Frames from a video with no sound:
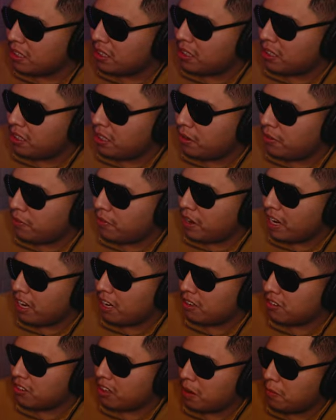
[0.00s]
Your fate
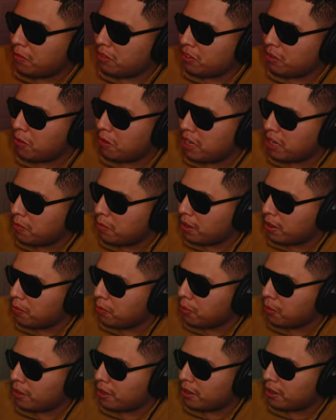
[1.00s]
is coming to an end, my
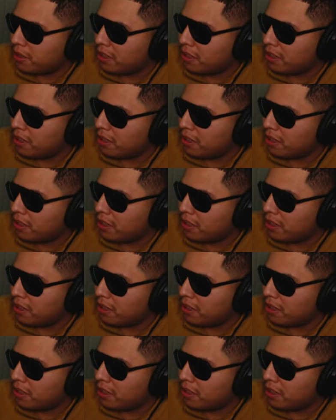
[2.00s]
boy.